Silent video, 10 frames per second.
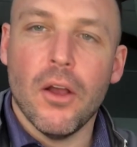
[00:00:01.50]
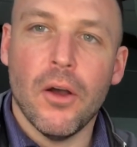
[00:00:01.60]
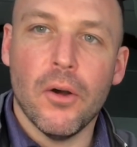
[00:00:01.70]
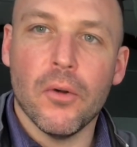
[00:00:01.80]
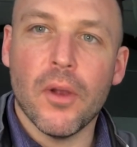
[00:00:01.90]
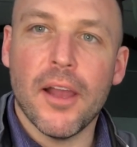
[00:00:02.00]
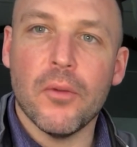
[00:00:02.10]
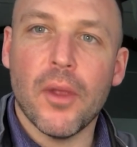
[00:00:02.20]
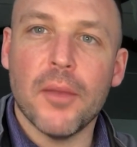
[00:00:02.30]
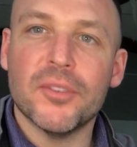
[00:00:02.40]
All right,
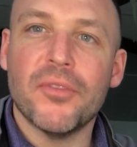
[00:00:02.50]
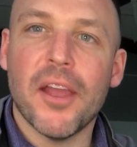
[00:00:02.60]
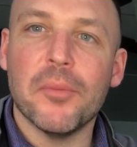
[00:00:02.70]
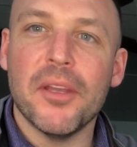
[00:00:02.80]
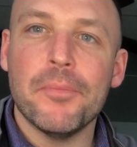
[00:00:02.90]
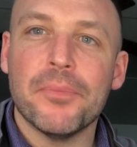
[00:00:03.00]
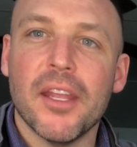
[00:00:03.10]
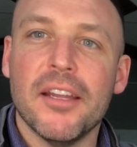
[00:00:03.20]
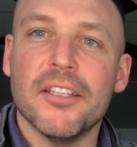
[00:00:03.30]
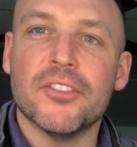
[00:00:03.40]
Rams family.
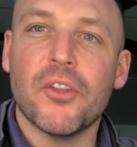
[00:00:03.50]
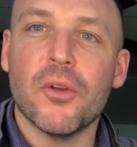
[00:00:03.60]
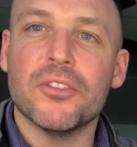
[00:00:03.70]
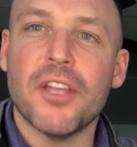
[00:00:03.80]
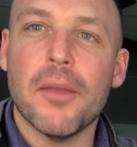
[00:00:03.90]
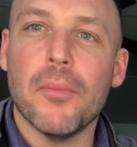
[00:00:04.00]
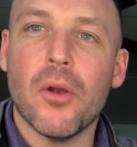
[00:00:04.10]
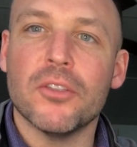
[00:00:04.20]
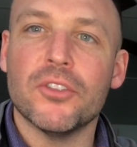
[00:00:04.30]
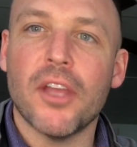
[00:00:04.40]
It is Thursday,
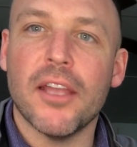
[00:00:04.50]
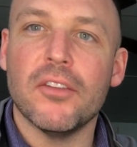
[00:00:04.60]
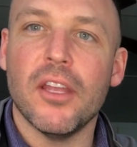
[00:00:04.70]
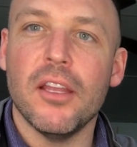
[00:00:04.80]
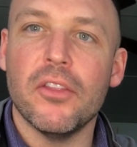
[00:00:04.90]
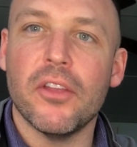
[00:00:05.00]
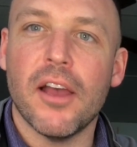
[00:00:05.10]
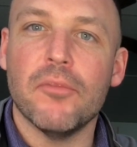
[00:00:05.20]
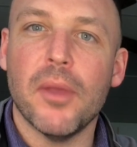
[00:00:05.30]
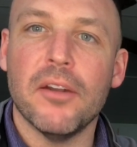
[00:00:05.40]
March 19th.
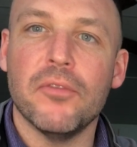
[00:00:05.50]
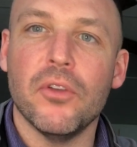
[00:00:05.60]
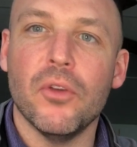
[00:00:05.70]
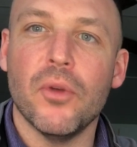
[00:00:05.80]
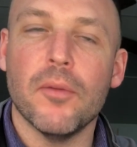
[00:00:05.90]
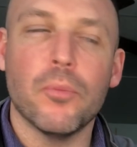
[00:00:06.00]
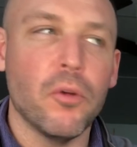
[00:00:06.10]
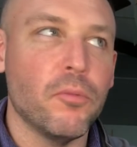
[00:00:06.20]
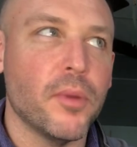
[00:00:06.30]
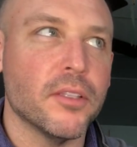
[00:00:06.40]
I've made a few
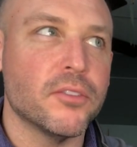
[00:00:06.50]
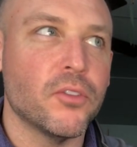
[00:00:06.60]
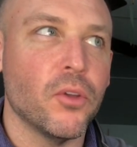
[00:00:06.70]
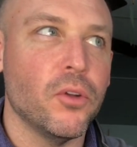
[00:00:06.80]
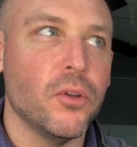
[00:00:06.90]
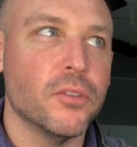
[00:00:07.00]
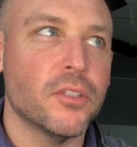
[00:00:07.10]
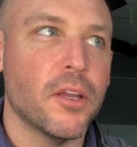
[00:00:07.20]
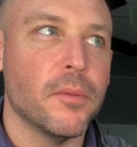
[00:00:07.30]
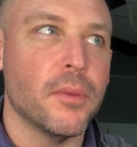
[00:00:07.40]
improvements due to
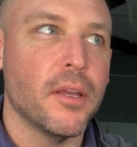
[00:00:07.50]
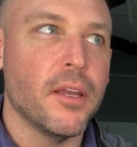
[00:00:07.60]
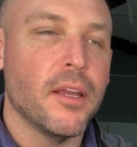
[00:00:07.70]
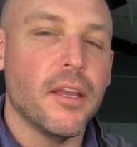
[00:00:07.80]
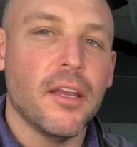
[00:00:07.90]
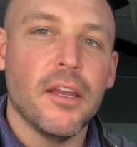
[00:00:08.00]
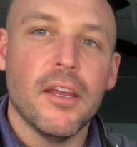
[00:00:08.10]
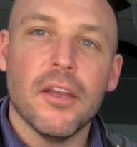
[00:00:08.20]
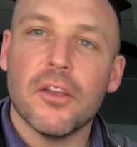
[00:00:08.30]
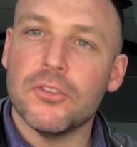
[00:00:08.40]
some
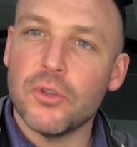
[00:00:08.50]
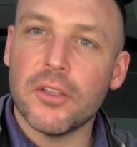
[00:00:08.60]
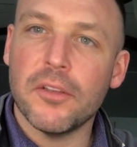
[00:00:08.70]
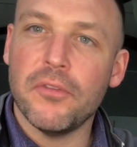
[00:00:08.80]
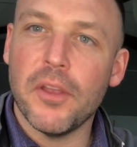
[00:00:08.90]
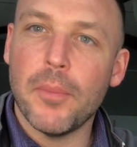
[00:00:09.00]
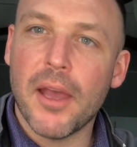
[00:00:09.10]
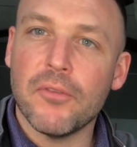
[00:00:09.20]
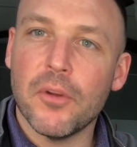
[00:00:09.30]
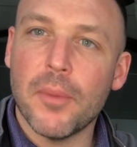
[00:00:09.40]
constructive
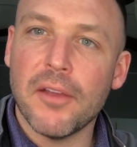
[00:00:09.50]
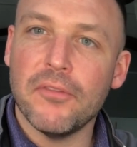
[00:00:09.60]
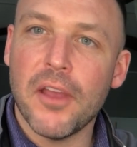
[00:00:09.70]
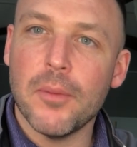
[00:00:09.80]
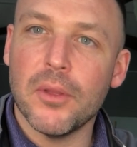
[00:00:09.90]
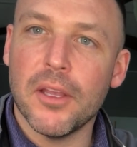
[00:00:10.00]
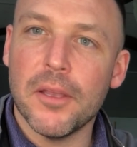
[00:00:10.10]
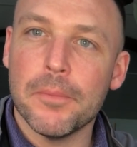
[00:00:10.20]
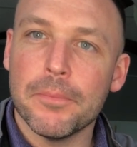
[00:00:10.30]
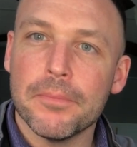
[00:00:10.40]
feedback from my family.